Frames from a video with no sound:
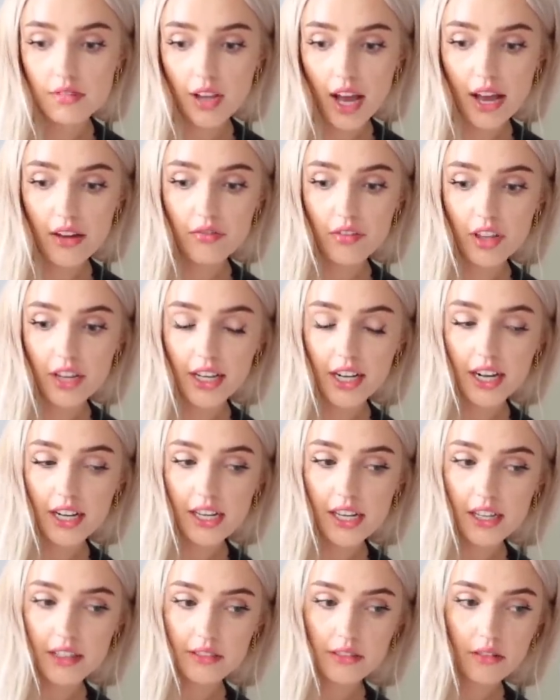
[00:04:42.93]
I feel like I
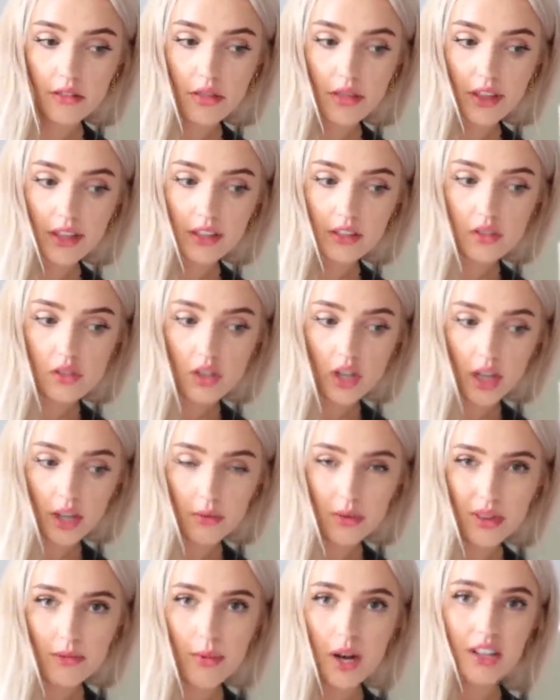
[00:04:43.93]
can't think straight with them